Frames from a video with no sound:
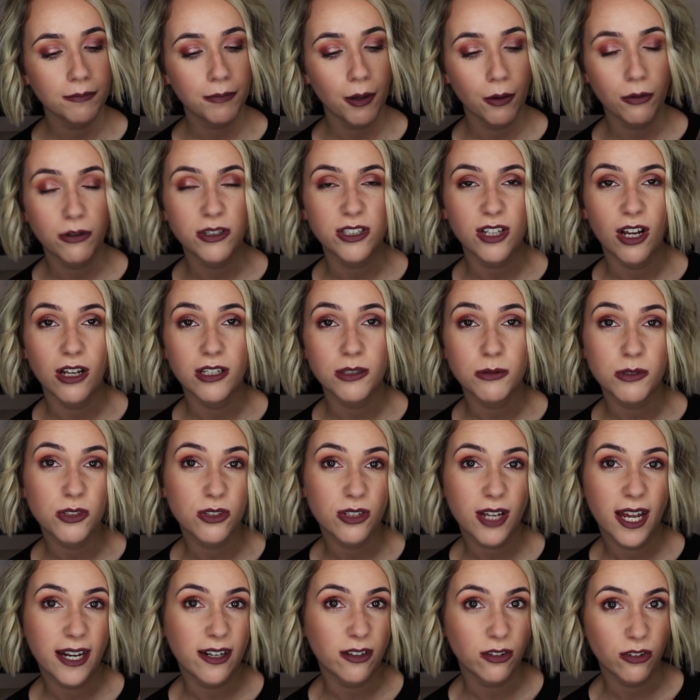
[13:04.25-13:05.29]
polka dots,
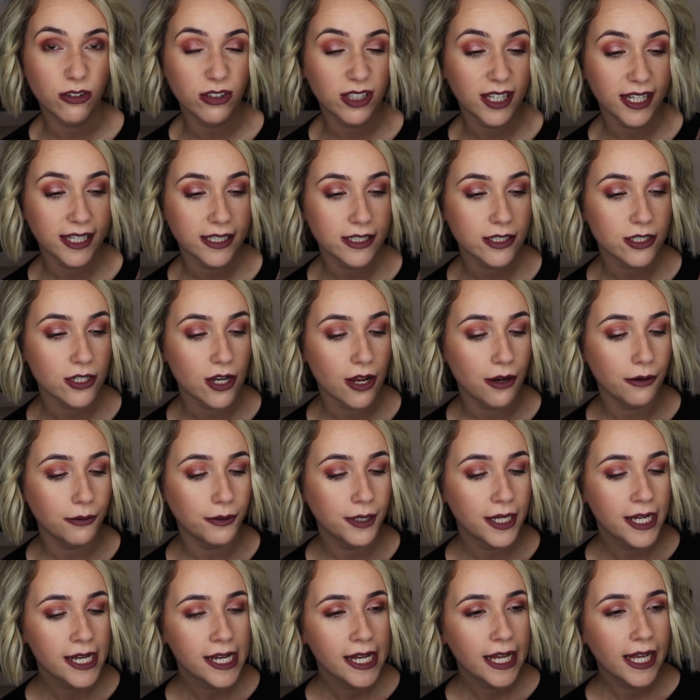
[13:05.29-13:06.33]
which kind of look like snow.